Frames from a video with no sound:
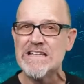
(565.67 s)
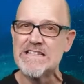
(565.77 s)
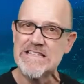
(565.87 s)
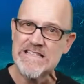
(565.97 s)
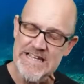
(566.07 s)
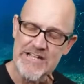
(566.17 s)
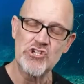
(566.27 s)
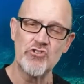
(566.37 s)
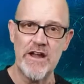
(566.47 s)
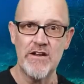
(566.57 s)
to
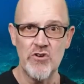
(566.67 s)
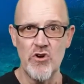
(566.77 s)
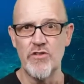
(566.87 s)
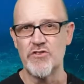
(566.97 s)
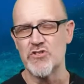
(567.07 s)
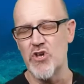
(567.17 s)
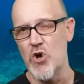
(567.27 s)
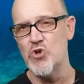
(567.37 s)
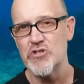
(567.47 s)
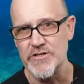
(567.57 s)
saturate Earth's
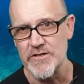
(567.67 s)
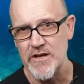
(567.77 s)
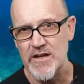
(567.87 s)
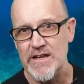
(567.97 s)
oceans.